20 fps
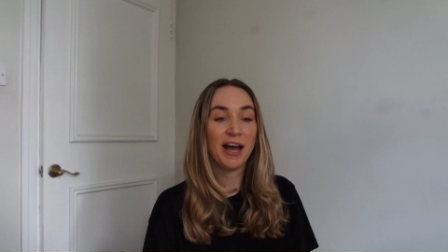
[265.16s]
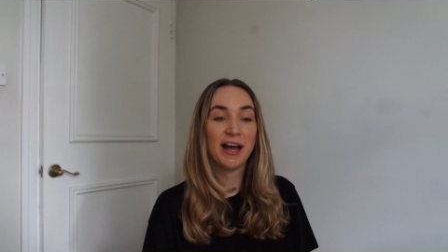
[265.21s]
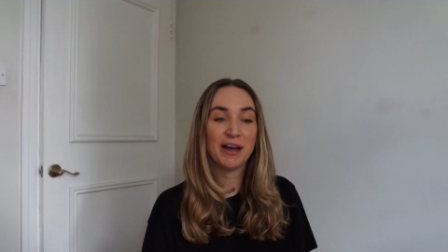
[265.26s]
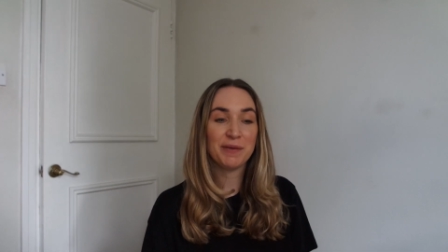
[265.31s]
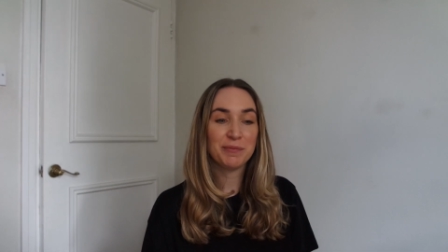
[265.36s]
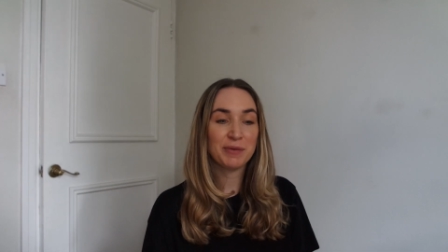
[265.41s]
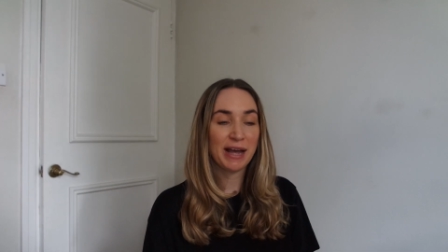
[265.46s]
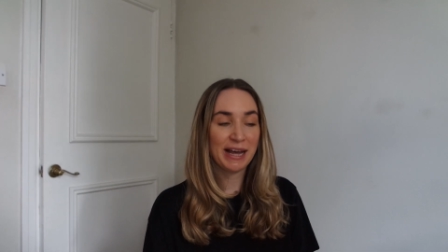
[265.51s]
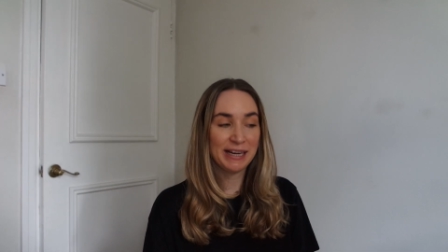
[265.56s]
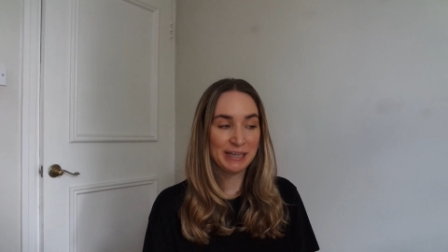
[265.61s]

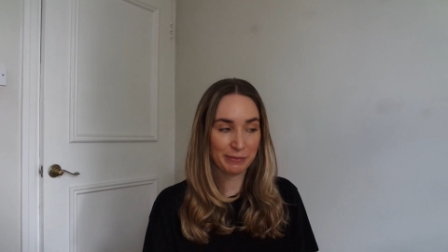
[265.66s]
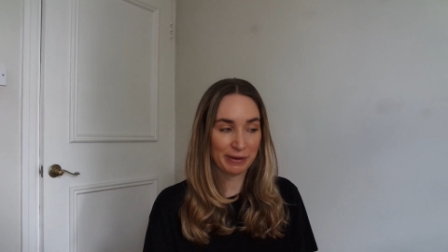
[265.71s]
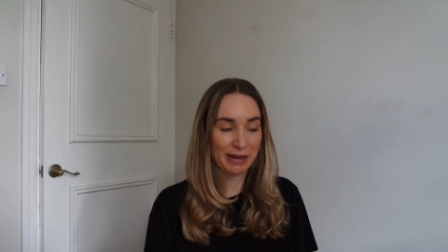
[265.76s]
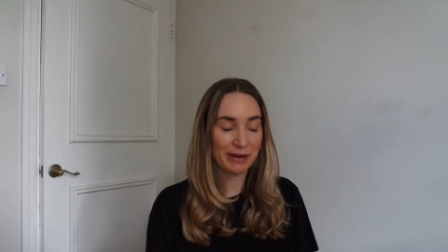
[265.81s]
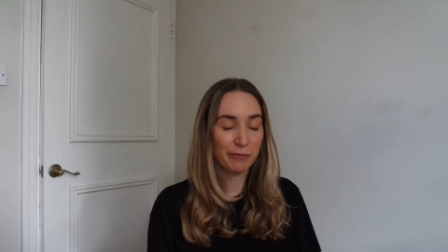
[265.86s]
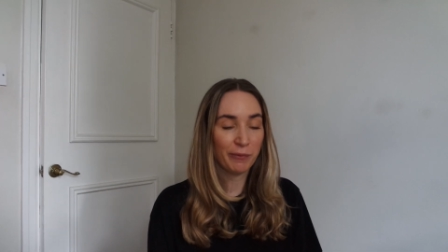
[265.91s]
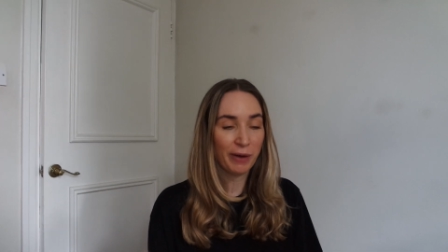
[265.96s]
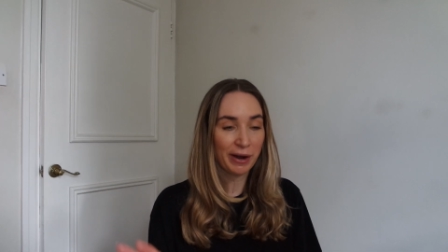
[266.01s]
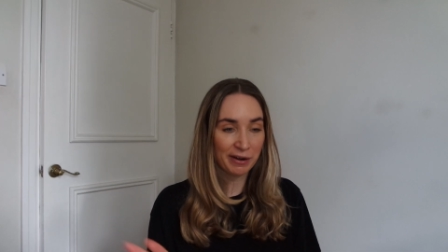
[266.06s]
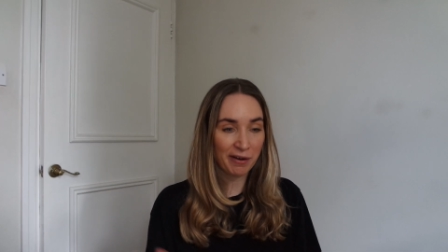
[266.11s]

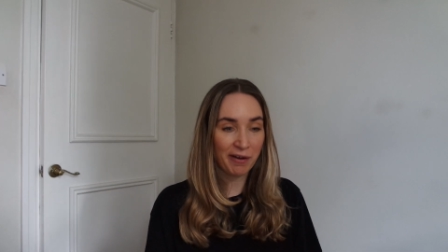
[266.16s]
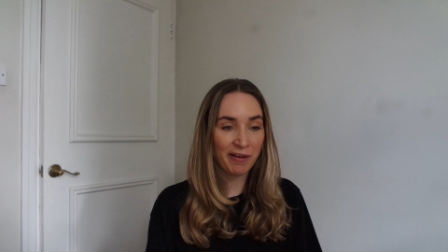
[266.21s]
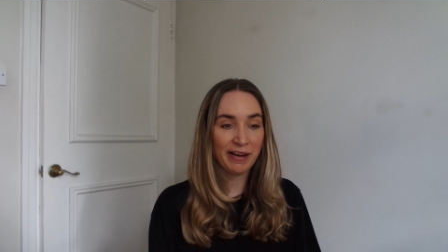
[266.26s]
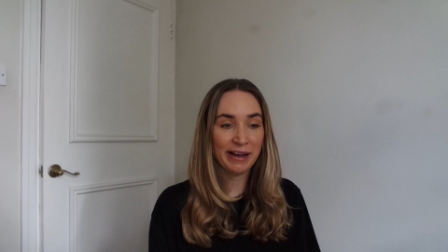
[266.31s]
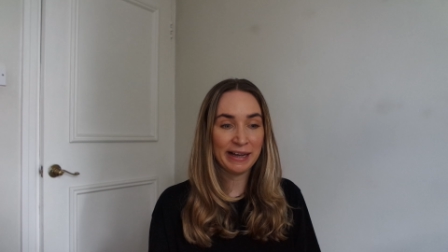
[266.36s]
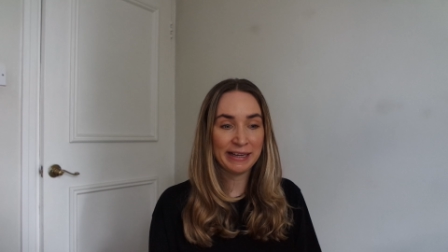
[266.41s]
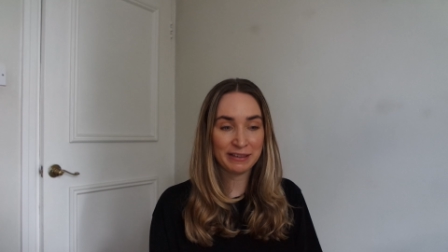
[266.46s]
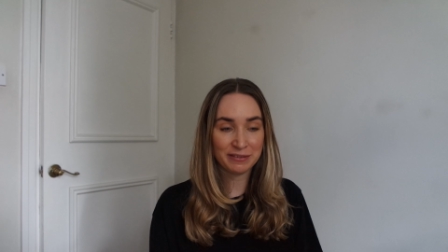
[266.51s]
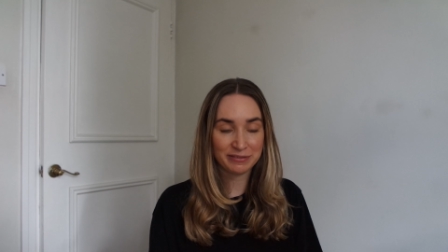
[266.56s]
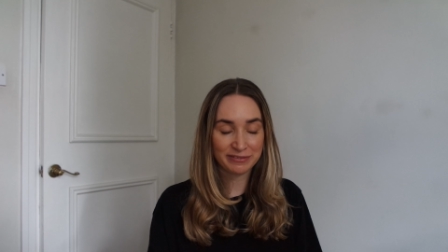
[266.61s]
Anyway,
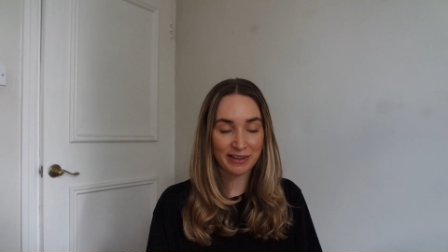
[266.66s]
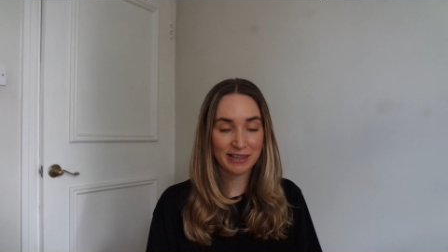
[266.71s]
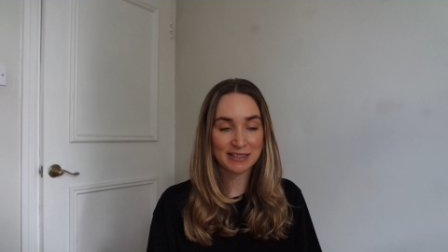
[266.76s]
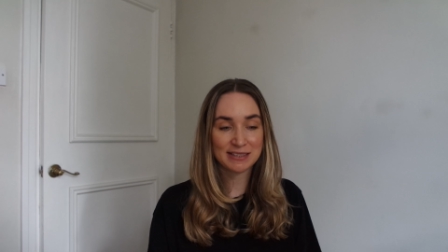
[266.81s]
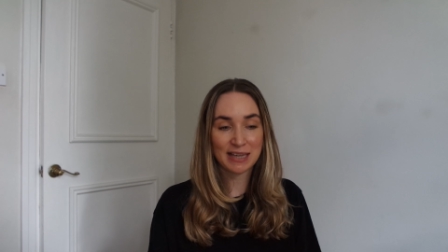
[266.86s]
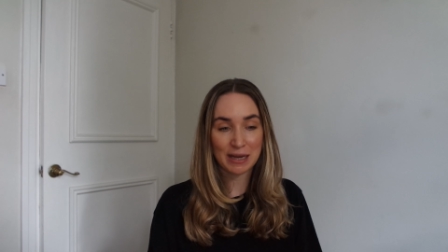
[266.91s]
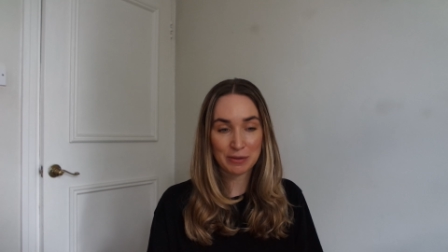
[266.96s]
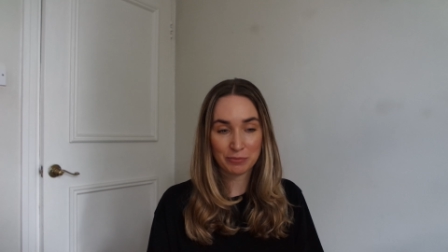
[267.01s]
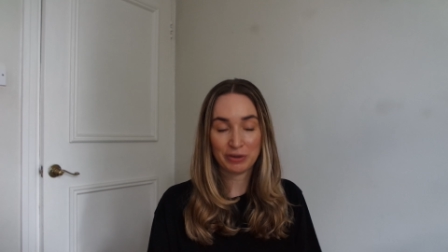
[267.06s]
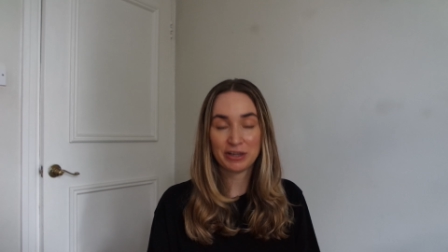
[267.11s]
the
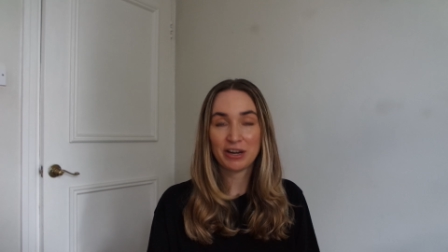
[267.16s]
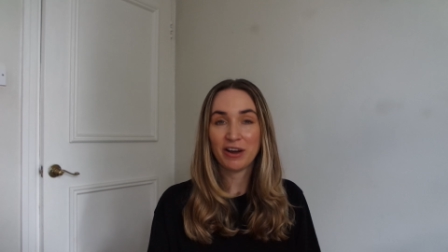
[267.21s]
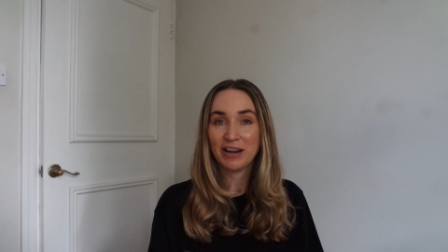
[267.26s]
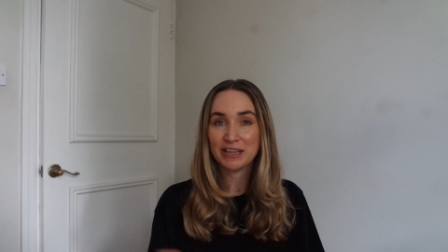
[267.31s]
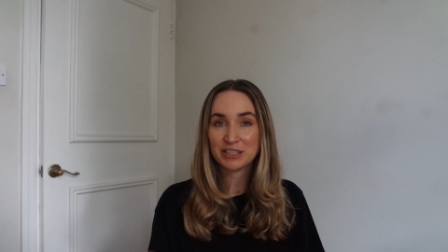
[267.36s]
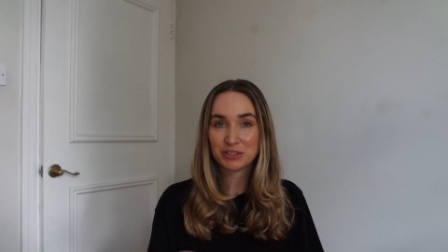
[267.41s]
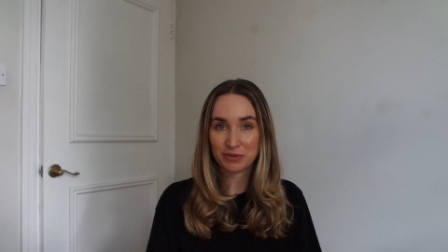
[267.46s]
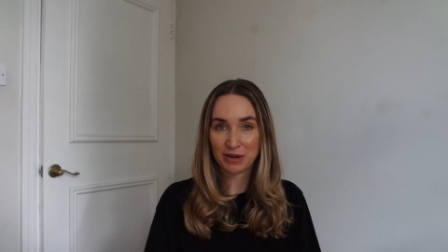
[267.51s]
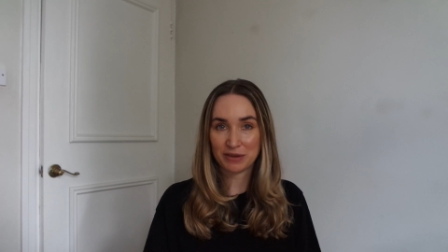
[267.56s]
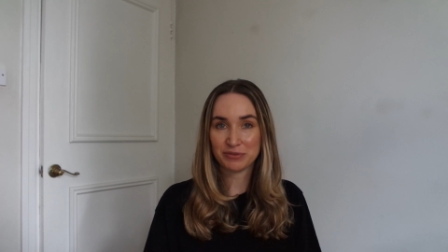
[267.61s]
first time when
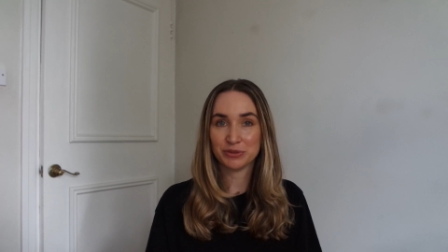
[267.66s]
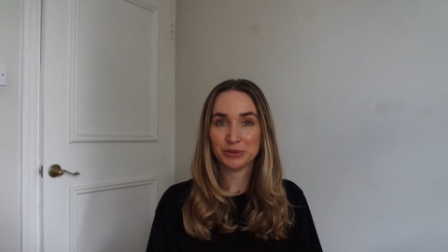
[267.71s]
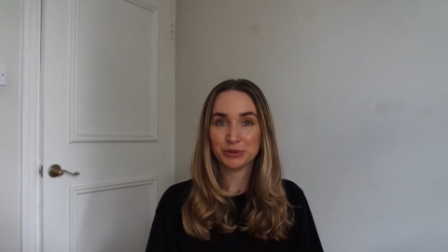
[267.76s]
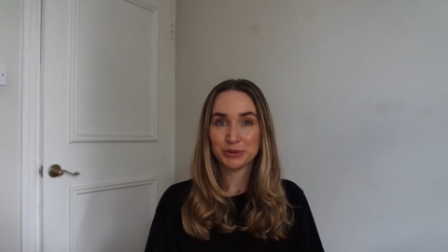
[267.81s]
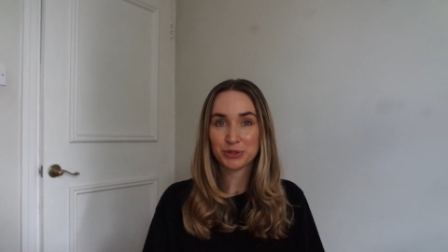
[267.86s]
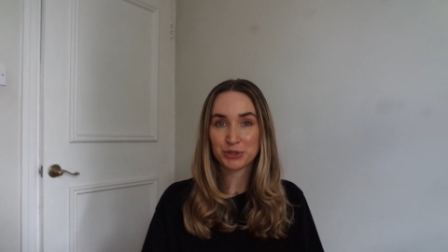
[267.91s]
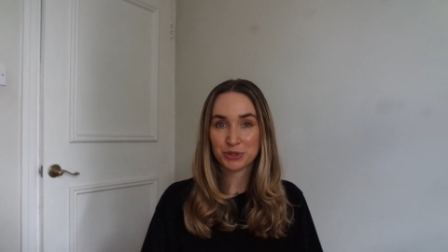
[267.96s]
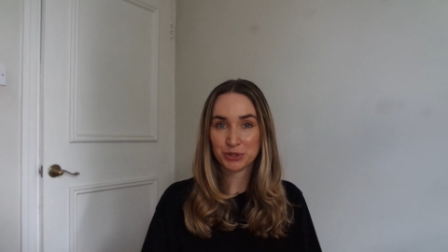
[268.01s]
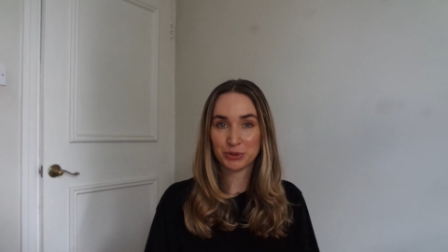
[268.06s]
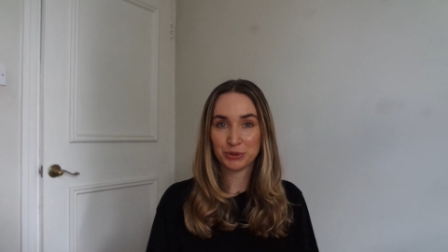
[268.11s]
I
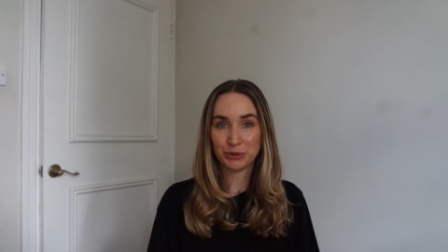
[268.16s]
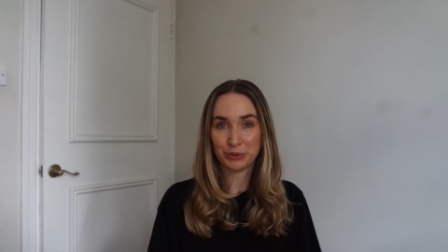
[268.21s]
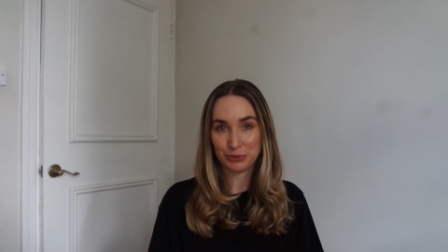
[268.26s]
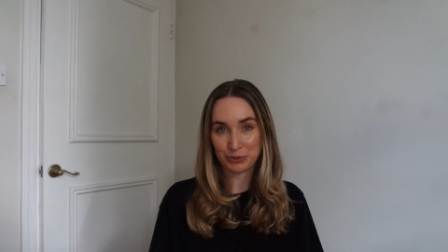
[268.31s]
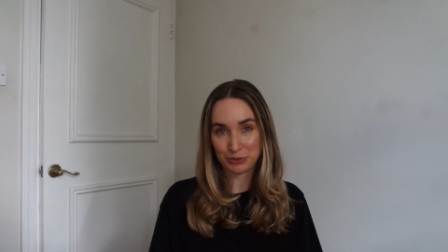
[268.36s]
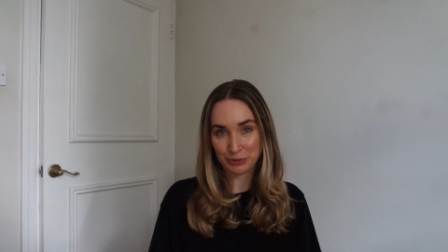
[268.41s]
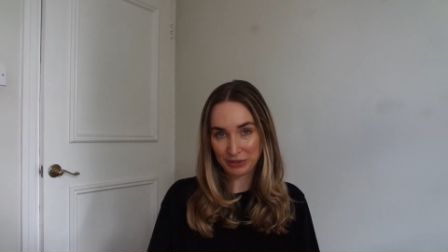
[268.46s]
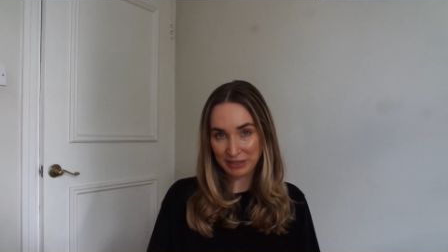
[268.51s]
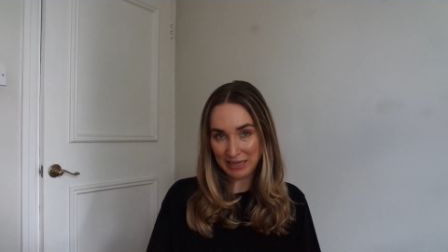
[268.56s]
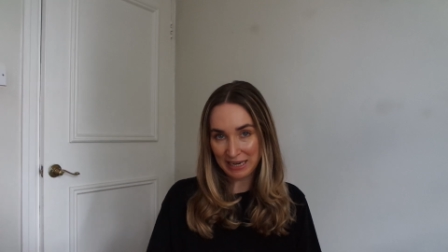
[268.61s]
travelled
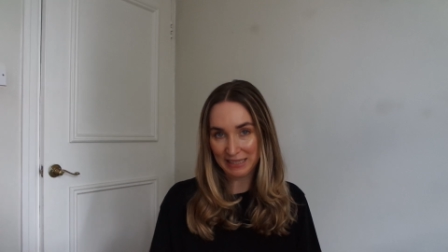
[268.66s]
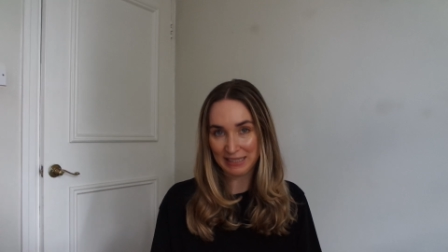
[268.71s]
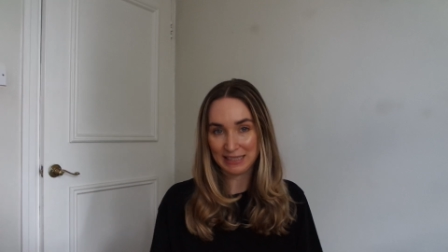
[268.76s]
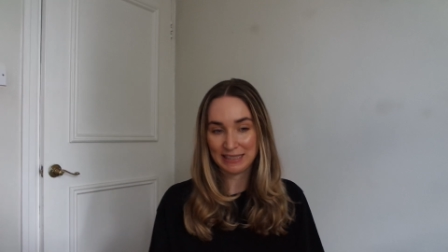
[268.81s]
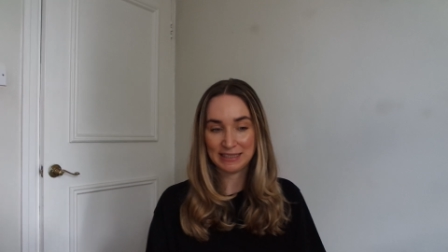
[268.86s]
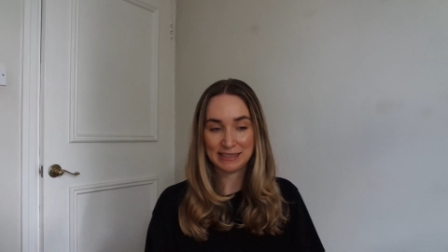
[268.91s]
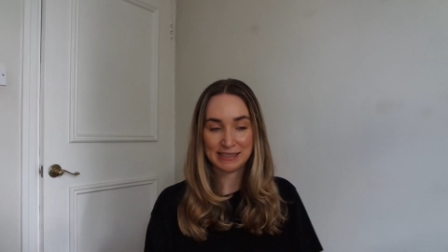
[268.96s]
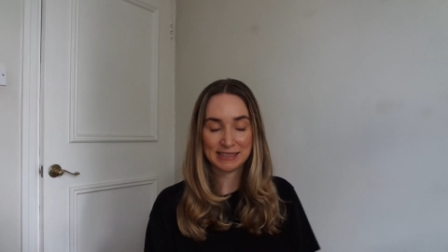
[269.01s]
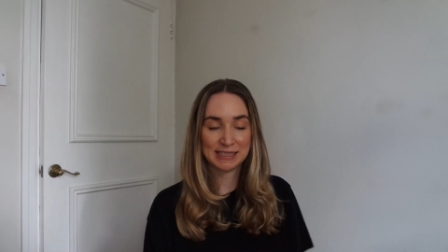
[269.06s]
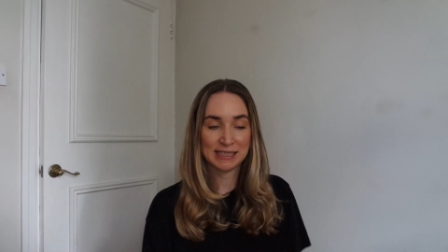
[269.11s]
to the
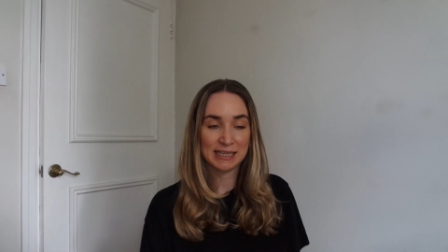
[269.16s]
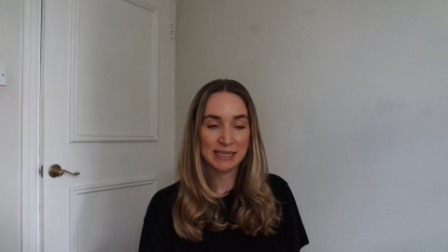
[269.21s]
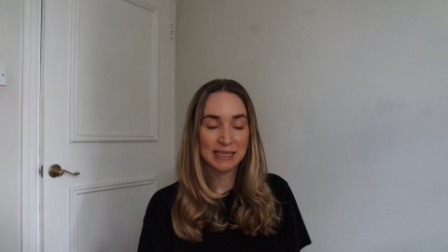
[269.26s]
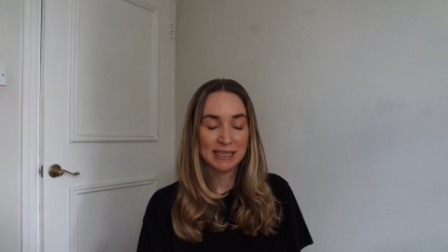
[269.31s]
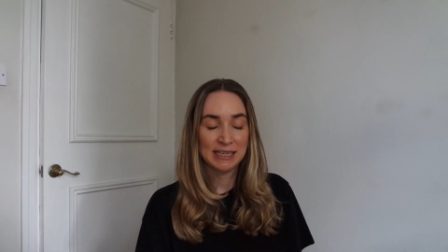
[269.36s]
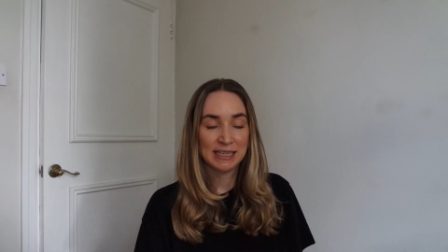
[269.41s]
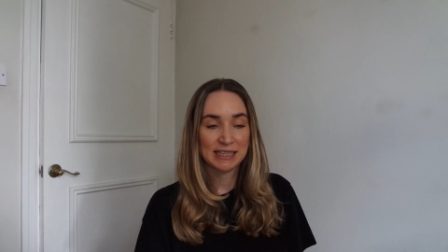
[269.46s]
Netherlands